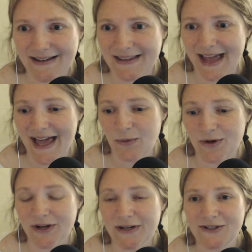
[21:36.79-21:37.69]
that
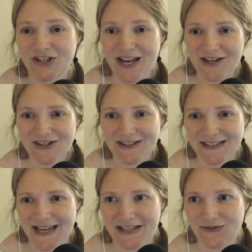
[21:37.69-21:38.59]
we're going to be changing the
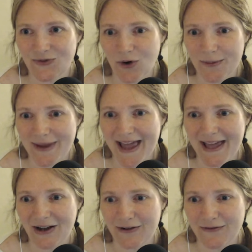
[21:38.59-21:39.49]
guest
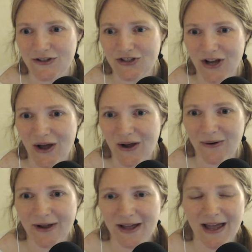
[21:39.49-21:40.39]
format of the
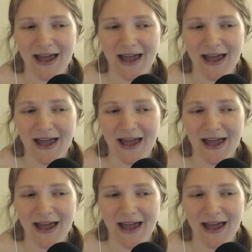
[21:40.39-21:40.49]
show.